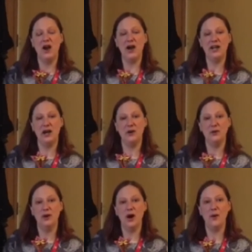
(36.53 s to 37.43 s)
I know,
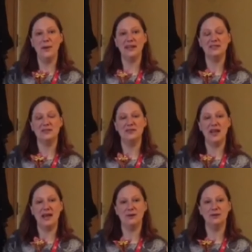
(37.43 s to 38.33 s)
I'll make some
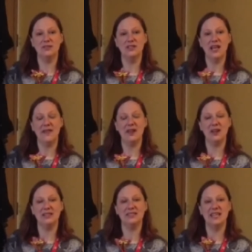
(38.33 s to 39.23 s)
flowers and then I
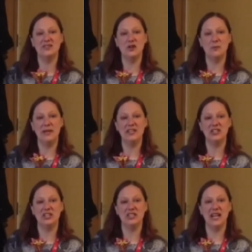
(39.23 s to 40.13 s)
can send her a
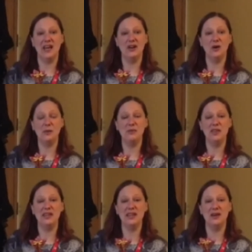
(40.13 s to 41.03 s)
picture to let her know I'm
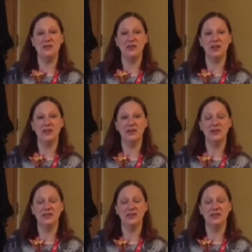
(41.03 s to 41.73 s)
thinking of her.